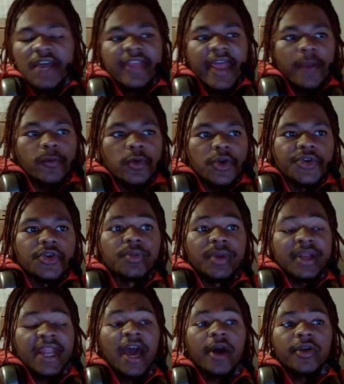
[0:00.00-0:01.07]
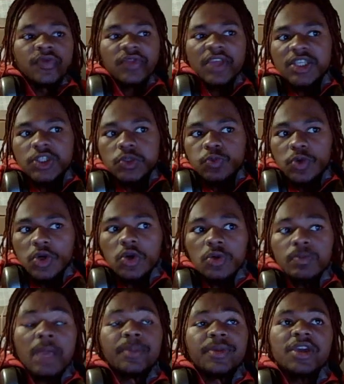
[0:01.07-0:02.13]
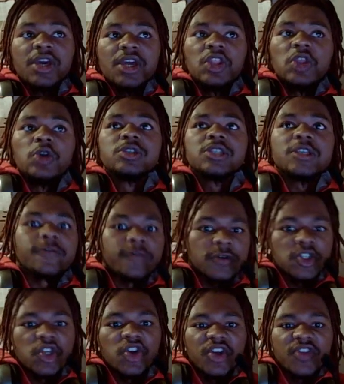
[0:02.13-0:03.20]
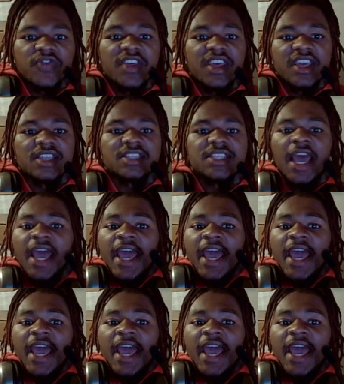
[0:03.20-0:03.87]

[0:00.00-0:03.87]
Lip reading: that room and how this room may be conducive for certain things.